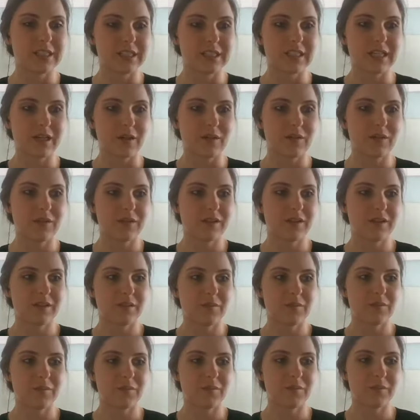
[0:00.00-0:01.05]
that
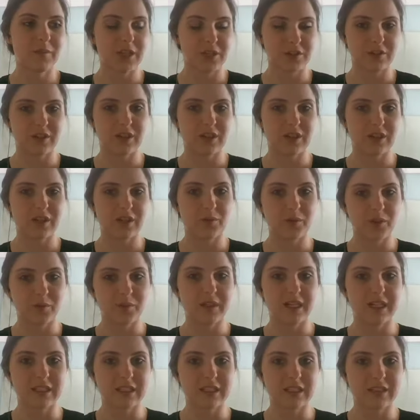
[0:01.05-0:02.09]
petrochemical
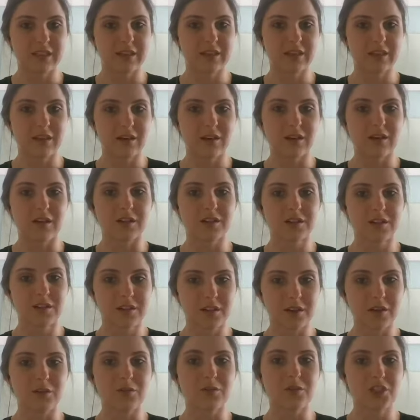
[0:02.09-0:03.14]
plastics are
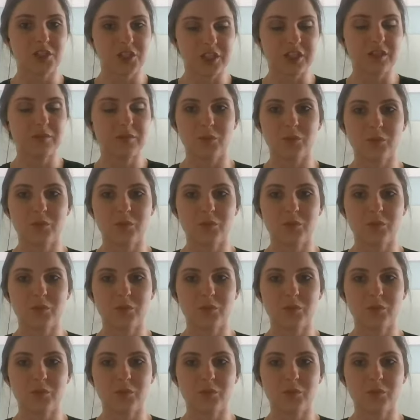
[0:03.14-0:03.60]
so cheap,